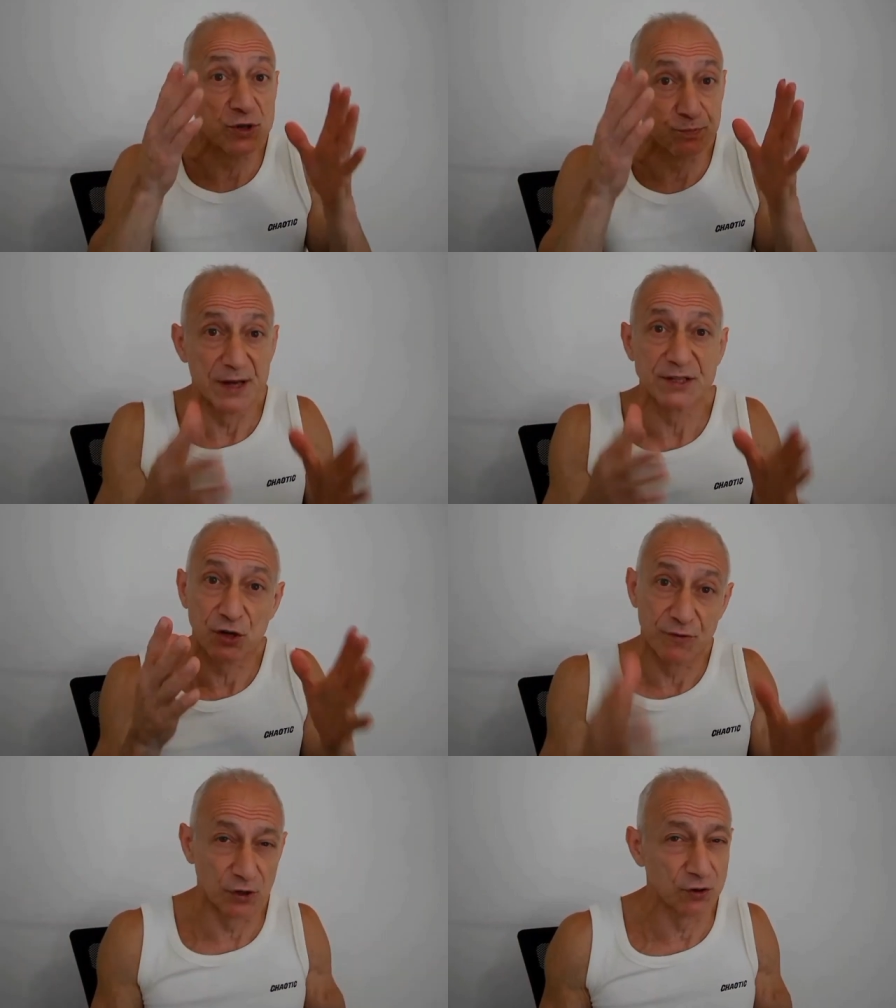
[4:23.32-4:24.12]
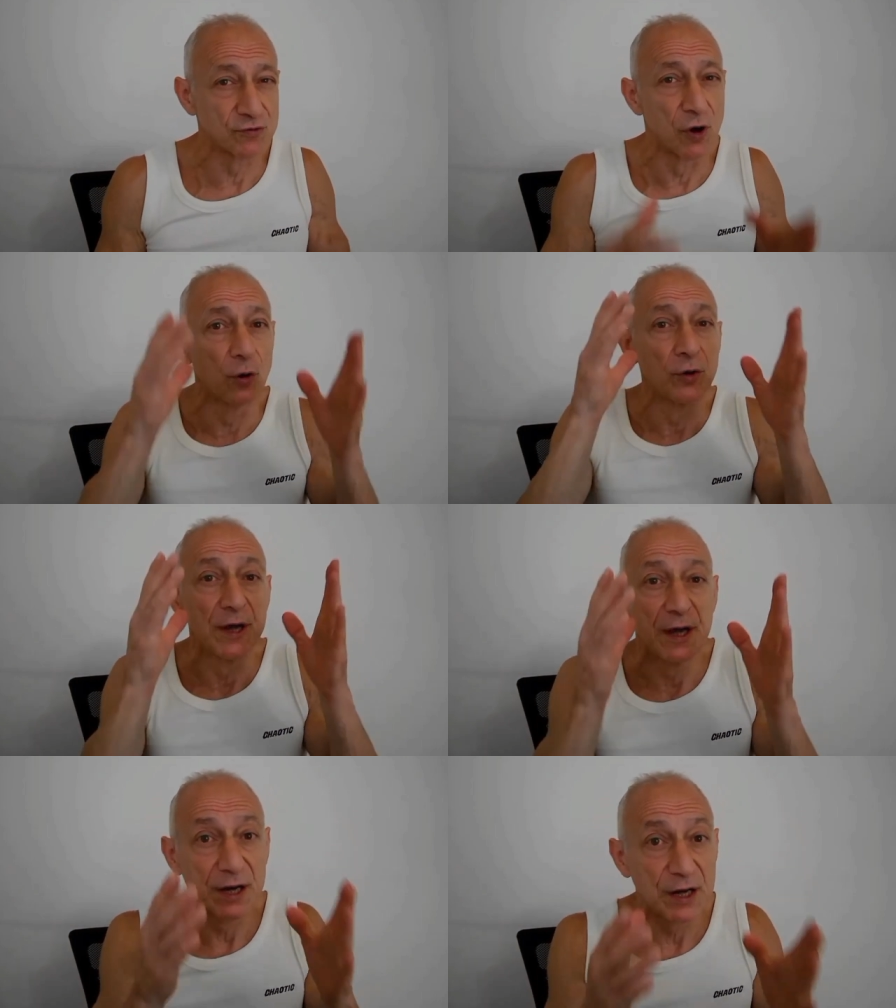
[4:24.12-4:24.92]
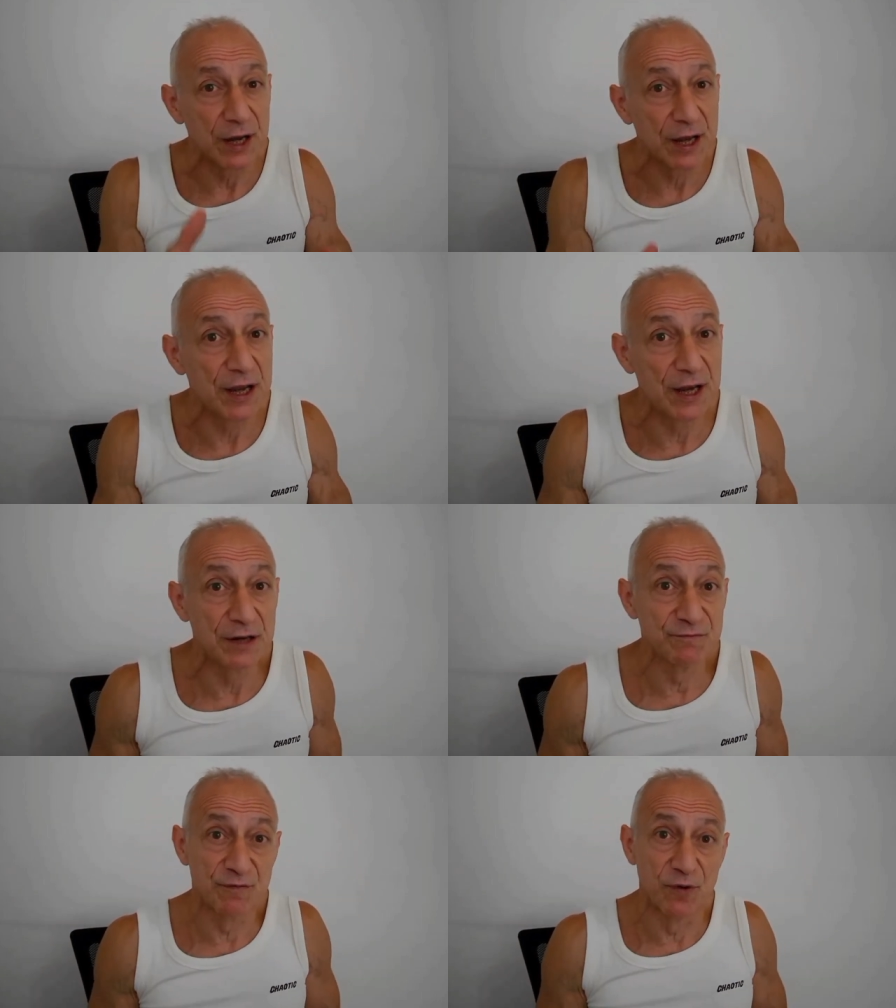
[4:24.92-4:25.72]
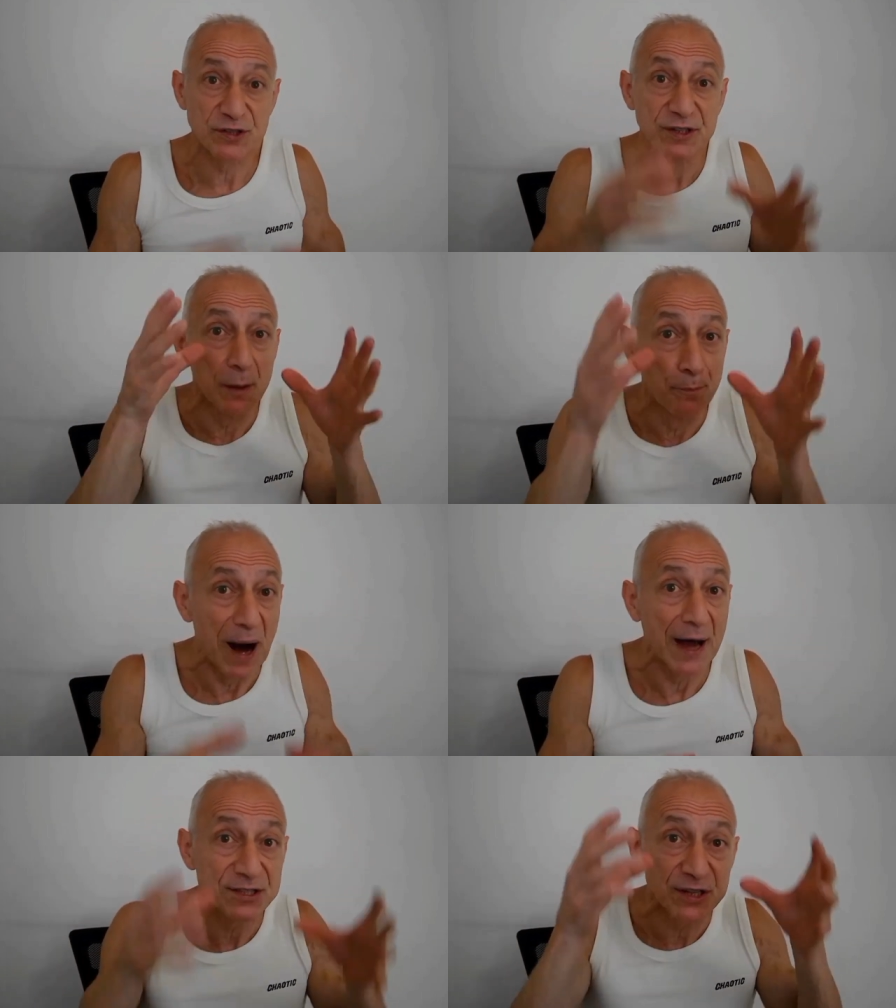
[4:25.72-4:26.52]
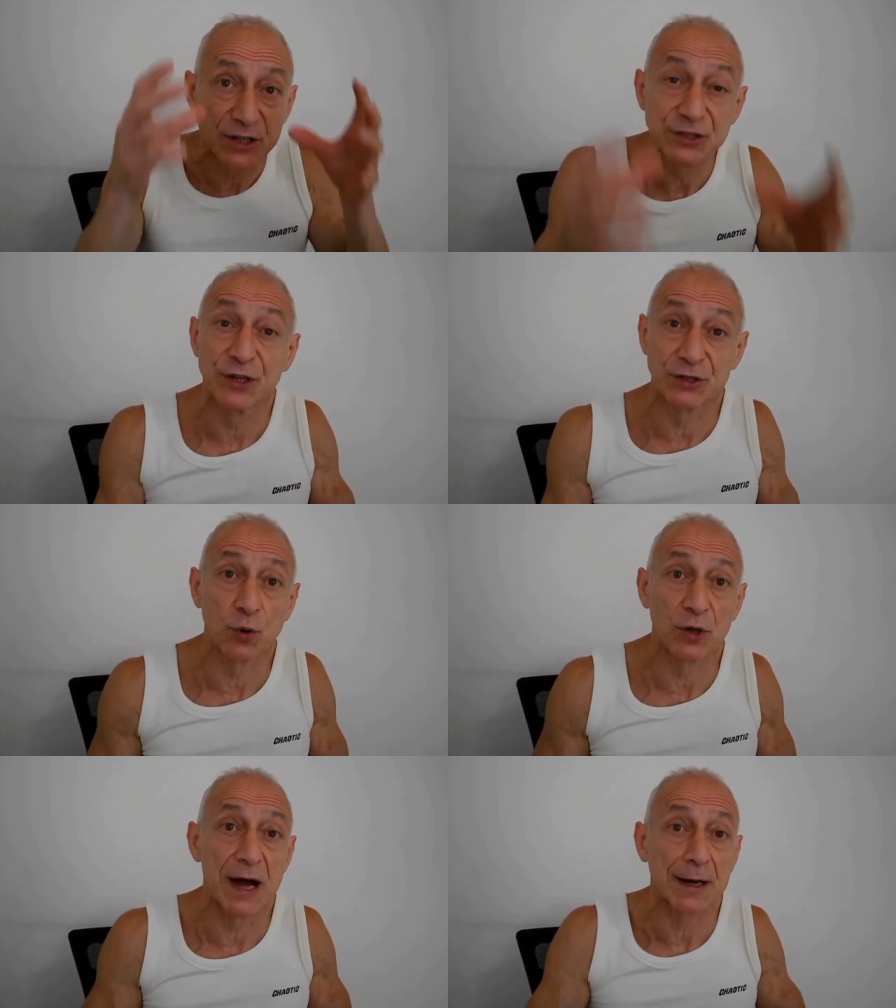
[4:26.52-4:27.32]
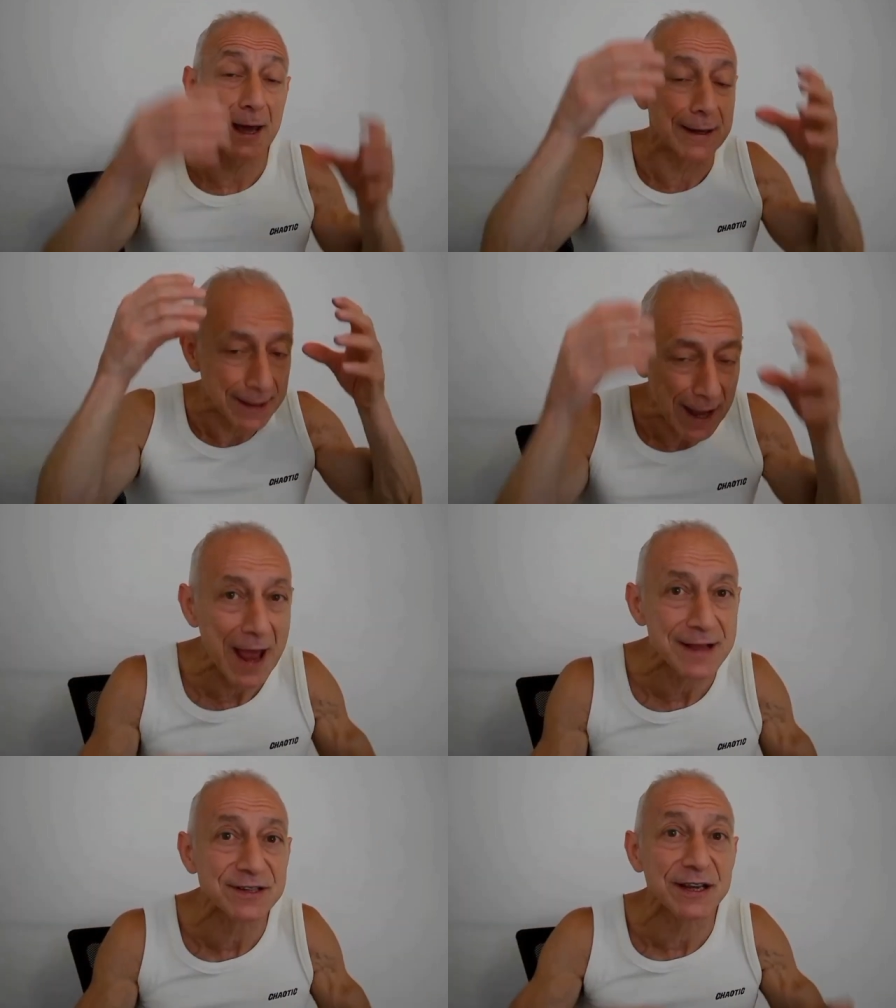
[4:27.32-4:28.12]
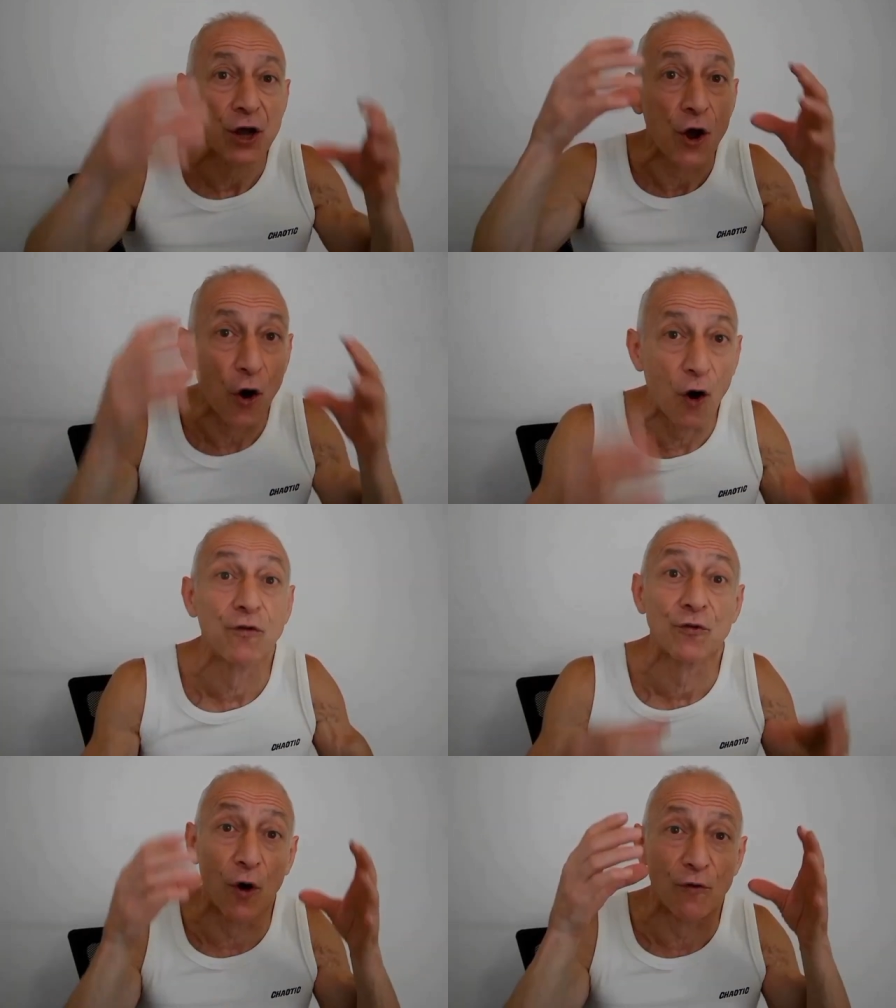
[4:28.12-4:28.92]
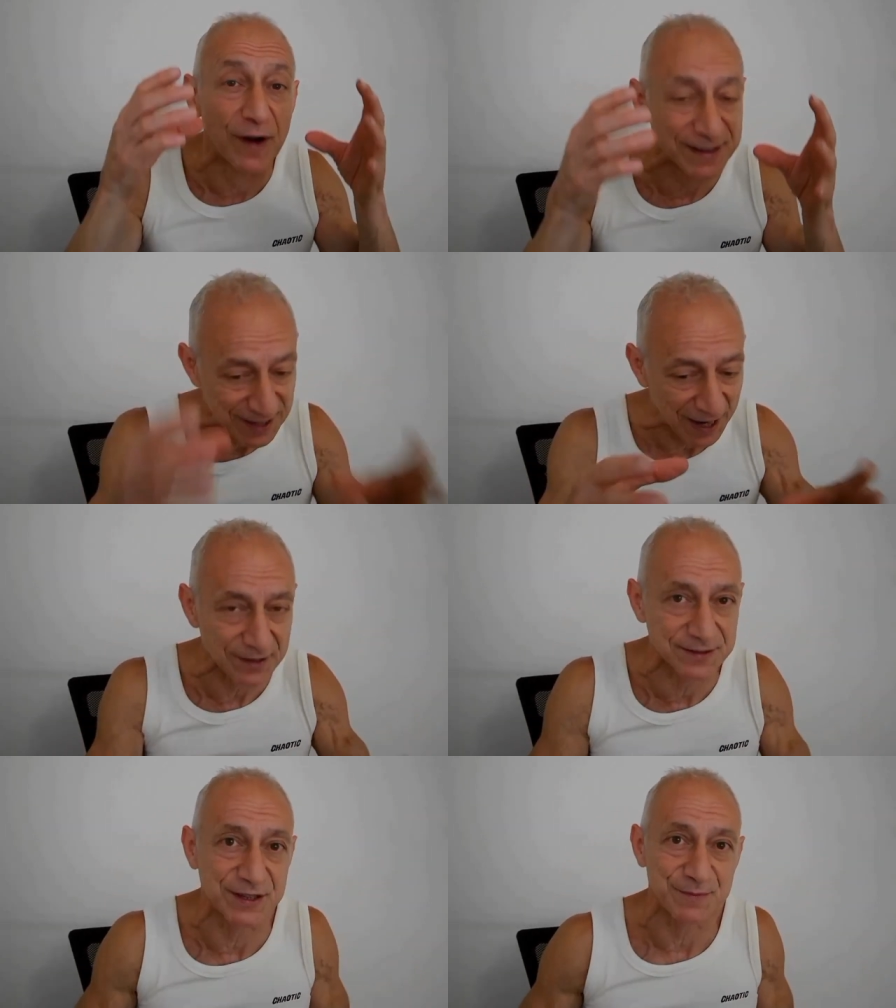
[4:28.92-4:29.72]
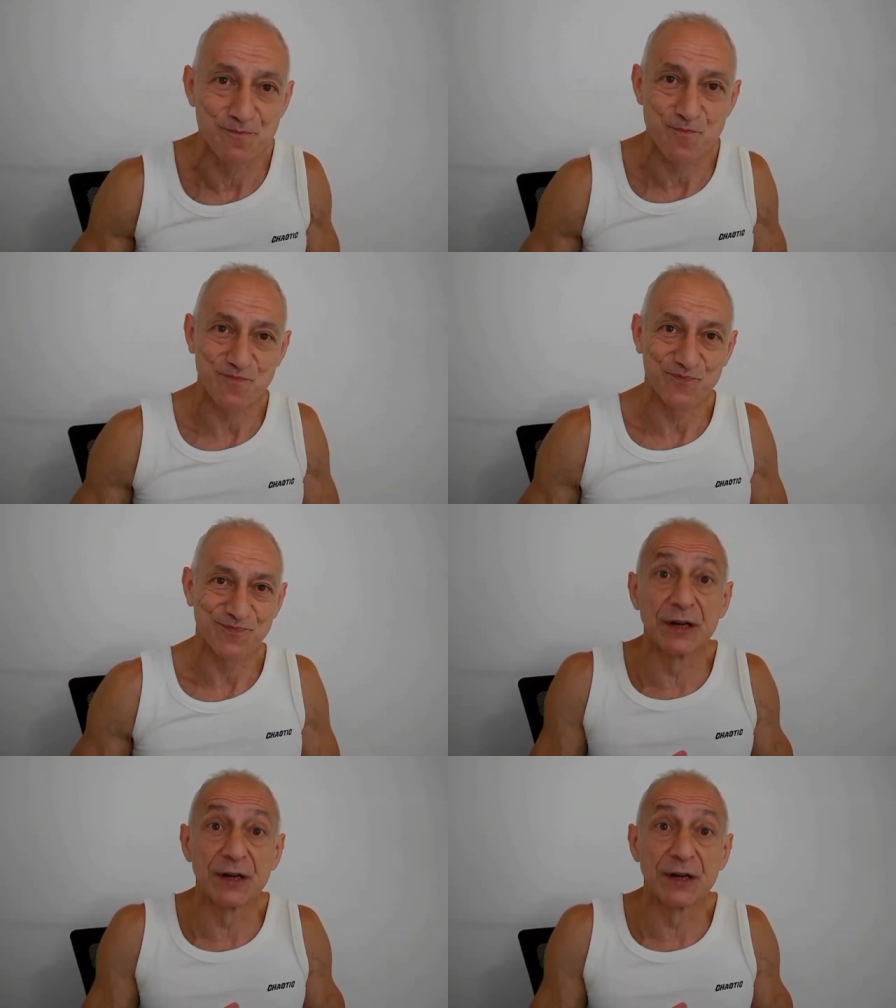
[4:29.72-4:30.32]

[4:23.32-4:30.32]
which plays a critical role in reversing the body's internal clock and enhancing overall vitality. A